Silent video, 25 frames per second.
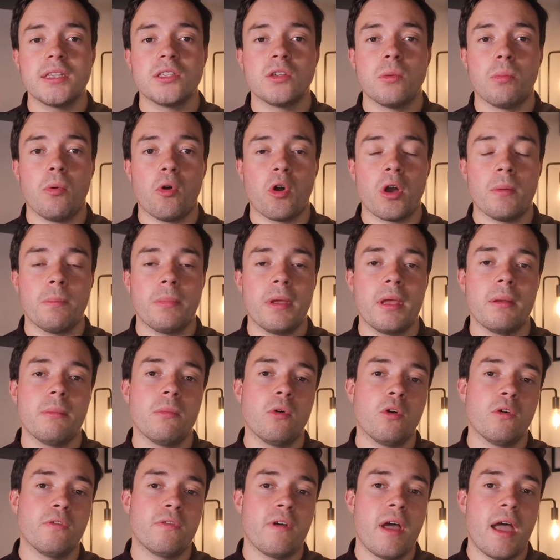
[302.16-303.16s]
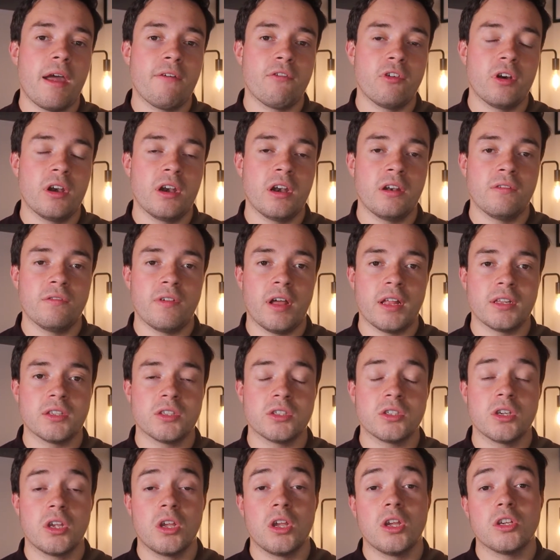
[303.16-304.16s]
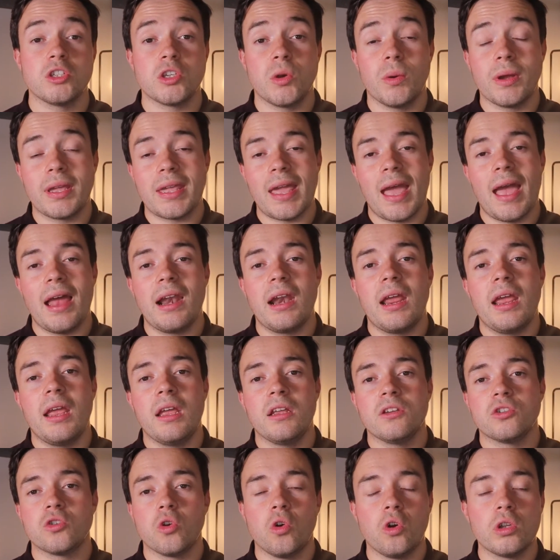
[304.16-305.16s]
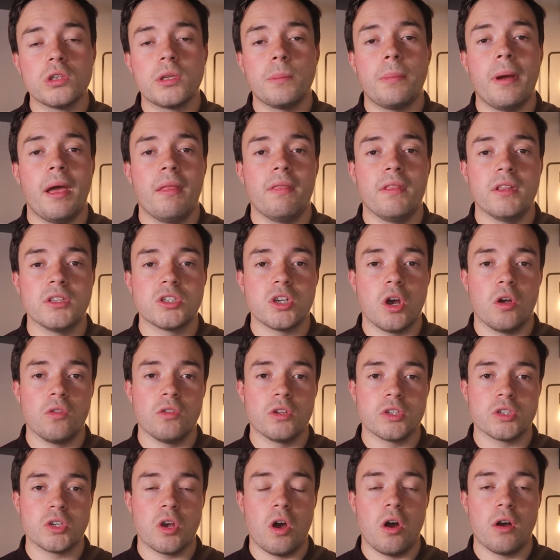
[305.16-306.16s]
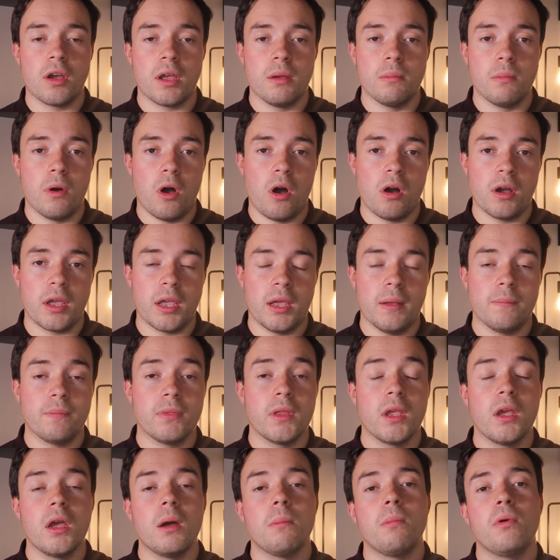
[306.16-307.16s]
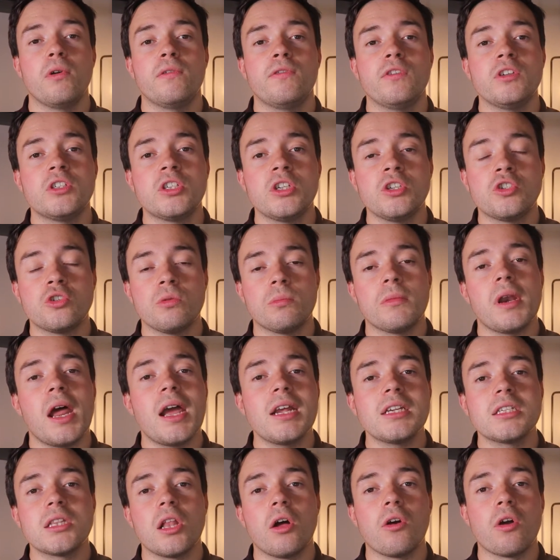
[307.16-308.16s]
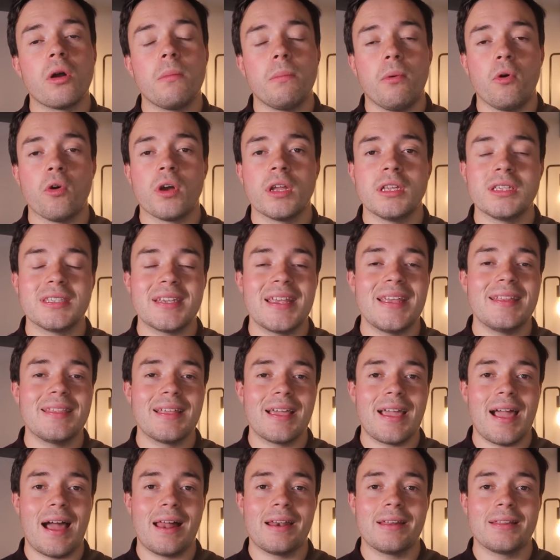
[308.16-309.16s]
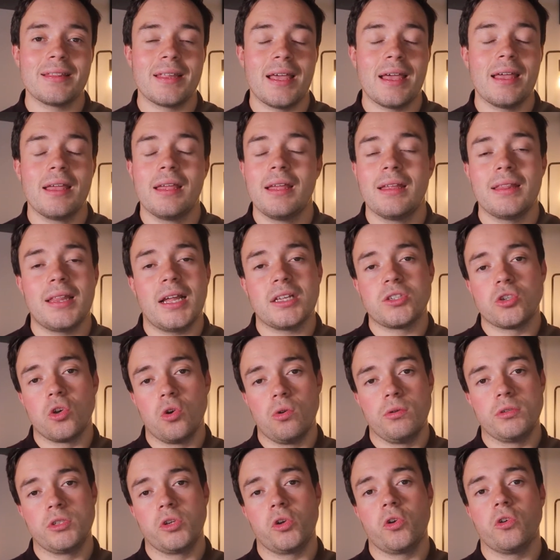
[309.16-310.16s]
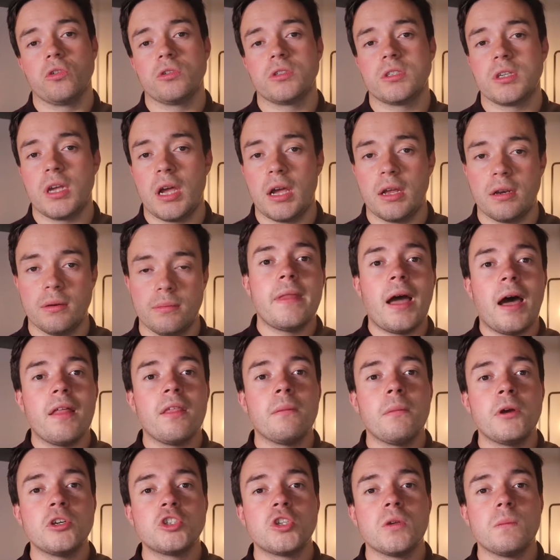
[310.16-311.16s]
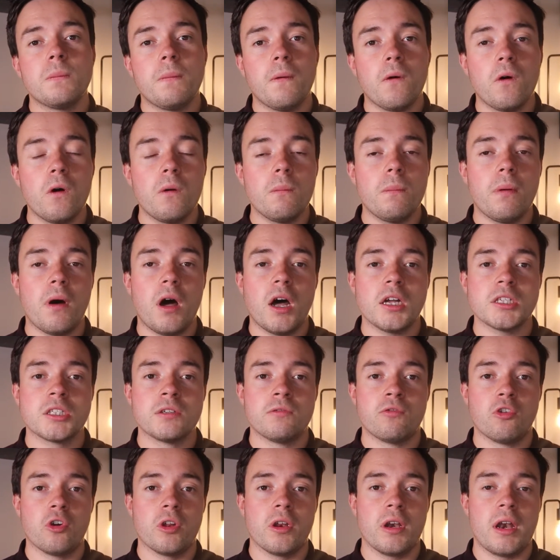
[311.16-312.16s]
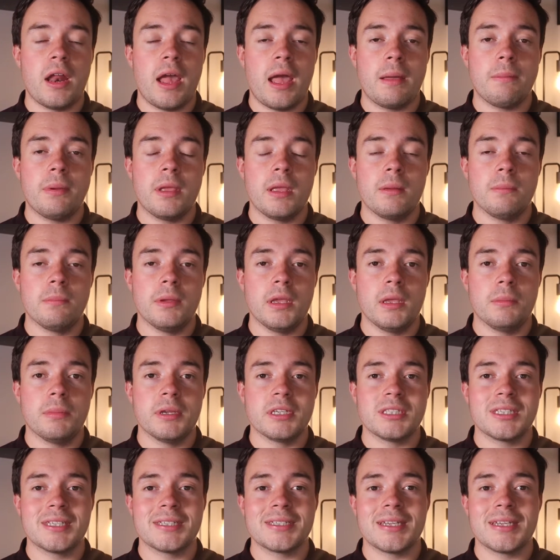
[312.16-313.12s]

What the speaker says: to book a bit more further in advance. So again, it is all dependent on the target market. But if you see some nice longer bookings in the calendar, that's always a good sign. Now, the most important part of running an Airbnb business